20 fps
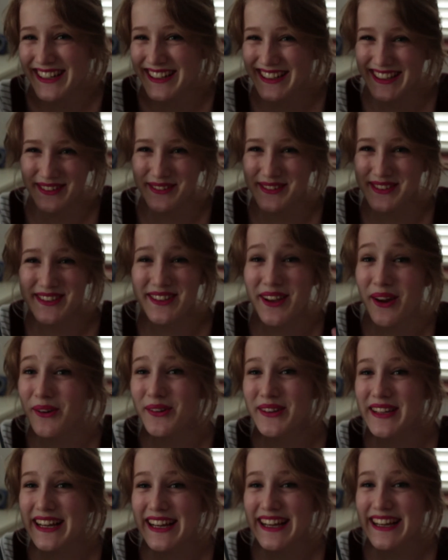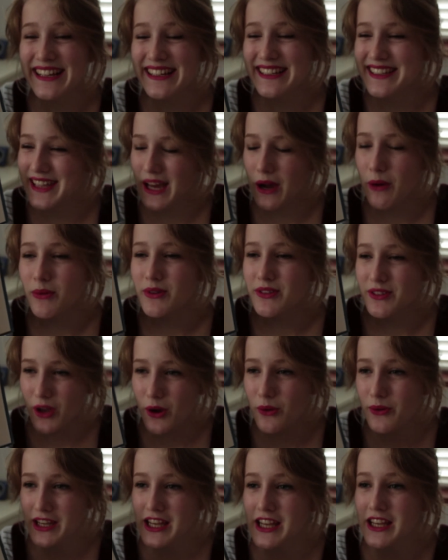There was no need! There was
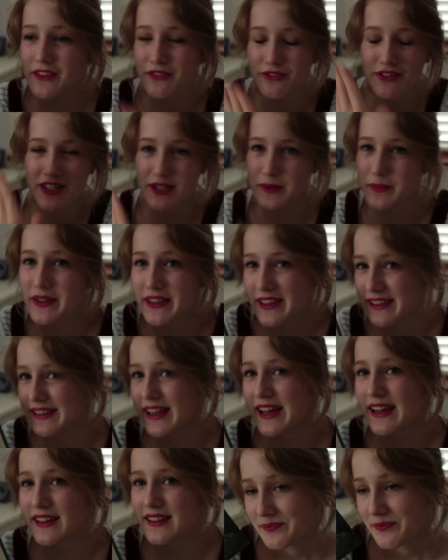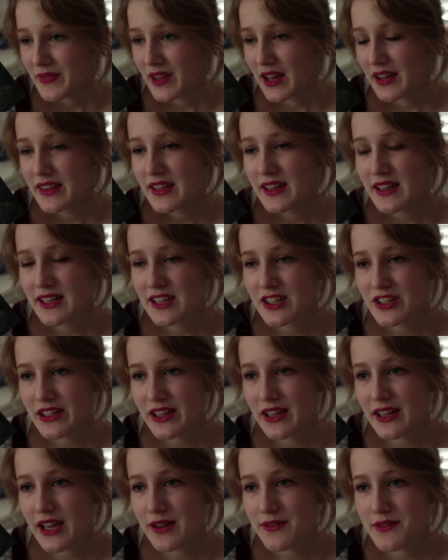no need for it to be this length. I think
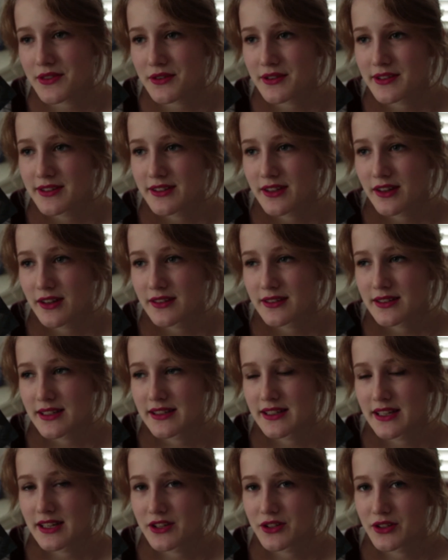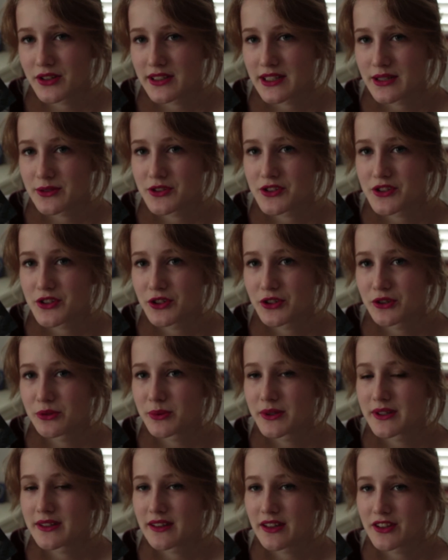initially I gave it 3 stars and then I took it down to 2
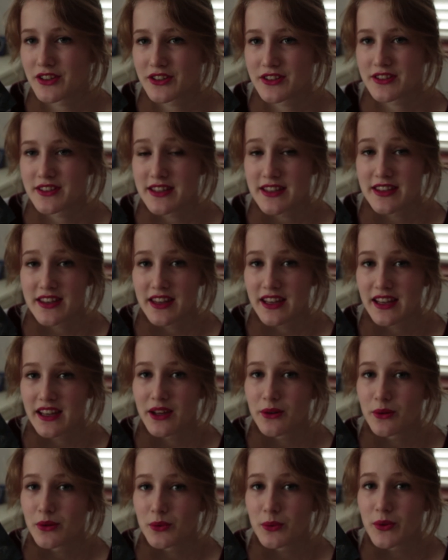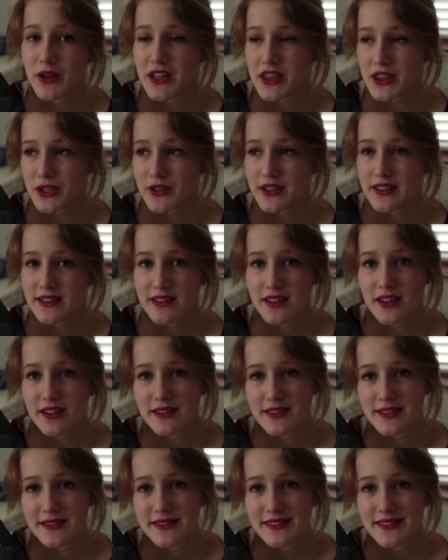because I just didn't think it was worth 3
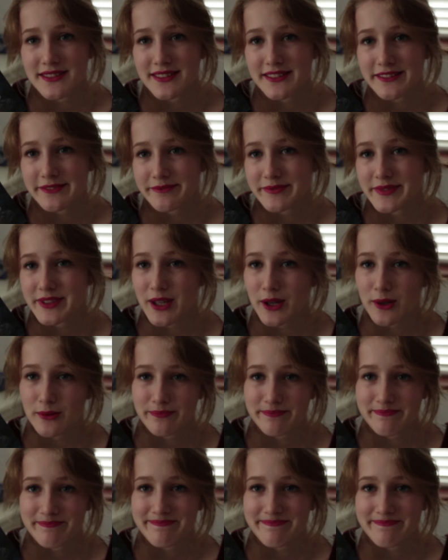stars. So.